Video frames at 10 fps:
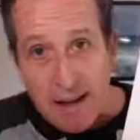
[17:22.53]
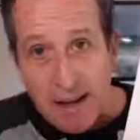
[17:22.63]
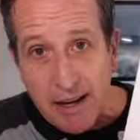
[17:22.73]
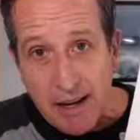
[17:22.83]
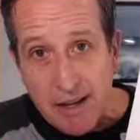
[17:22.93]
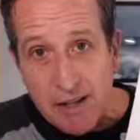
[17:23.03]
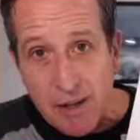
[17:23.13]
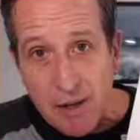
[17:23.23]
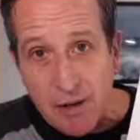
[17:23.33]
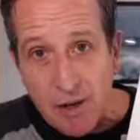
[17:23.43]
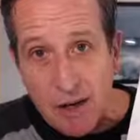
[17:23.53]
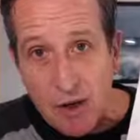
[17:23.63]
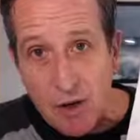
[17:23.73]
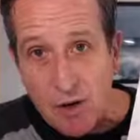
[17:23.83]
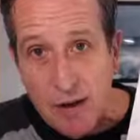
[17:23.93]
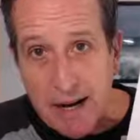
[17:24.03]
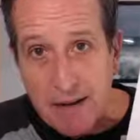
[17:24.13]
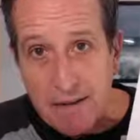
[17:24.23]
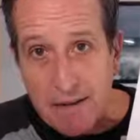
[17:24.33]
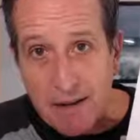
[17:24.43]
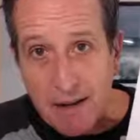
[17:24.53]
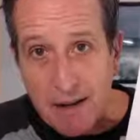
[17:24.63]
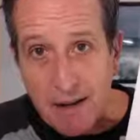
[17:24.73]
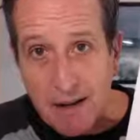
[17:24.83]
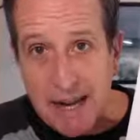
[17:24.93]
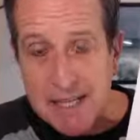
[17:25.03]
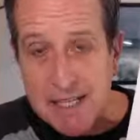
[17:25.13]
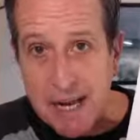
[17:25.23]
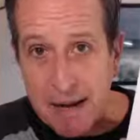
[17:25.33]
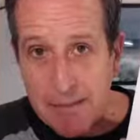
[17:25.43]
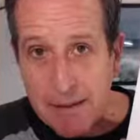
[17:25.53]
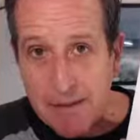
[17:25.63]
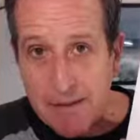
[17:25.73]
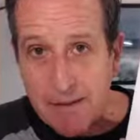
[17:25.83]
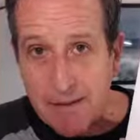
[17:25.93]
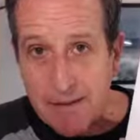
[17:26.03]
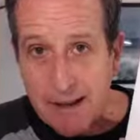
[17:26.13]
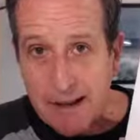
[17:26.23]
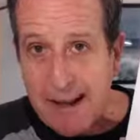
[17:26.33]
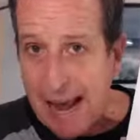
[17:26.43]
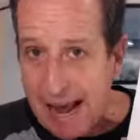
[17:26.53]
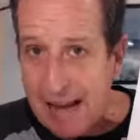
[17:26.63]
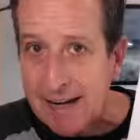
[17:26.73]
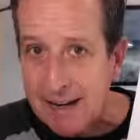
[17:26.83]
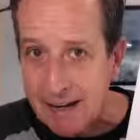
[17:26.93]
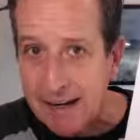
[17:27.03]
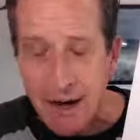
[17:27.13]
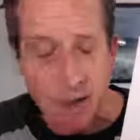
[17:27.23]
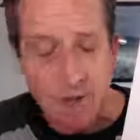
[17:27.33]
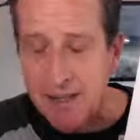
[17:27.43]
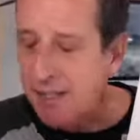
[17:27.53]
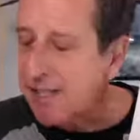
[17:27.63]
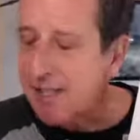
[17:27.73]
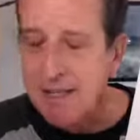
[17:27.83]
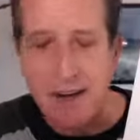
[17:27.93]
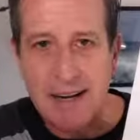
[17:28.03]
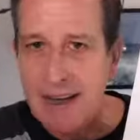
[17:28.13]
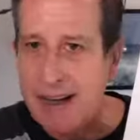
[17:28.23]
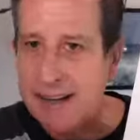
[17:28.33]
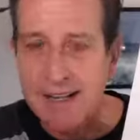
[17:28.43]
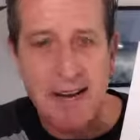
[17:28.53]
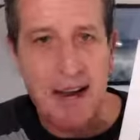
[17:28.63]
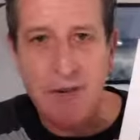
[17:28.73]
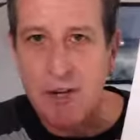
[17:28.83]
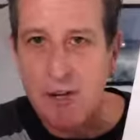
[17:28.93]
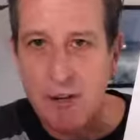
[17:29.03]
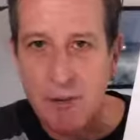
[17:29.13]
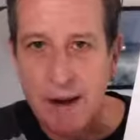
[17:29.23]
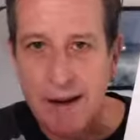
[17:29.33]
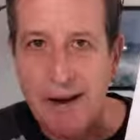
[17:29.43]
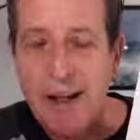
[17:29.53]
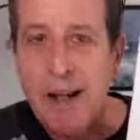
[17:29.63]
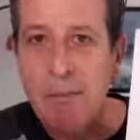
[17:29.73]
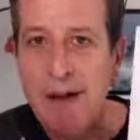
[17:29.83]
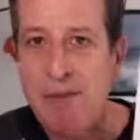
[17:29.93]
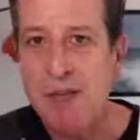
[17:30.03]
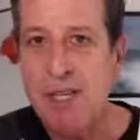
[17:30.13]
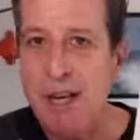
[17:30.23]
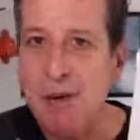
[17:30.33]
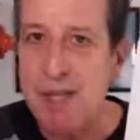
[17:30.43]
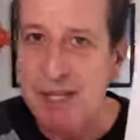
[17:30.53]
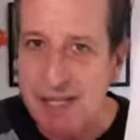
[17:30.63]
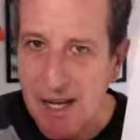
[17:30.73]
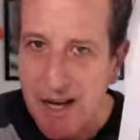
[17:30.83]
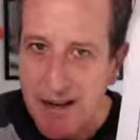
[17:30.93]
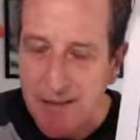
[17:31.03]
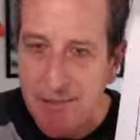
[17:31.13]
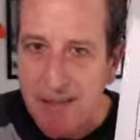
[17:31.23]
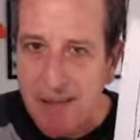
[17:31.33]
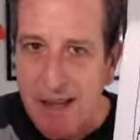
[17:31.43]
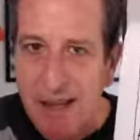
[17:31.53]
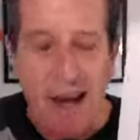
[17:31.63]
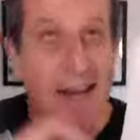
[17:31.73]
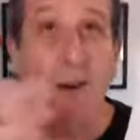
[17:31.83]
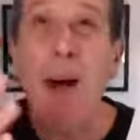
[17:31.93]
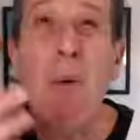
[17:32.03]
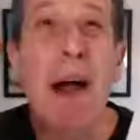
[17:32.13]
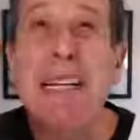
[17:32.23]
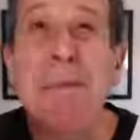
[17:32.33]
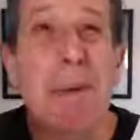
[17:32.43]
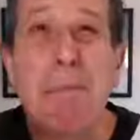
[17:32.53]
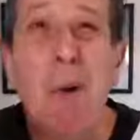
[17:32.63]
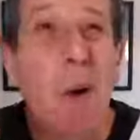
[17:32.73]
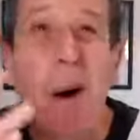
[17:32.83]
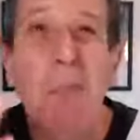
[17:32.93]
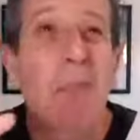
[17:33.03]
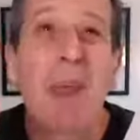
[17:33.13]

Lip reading: into a creative landscape, an ad-like object. This is not an ad that's ever going to run, but if you're sitting with a designer and you go, I want it to be more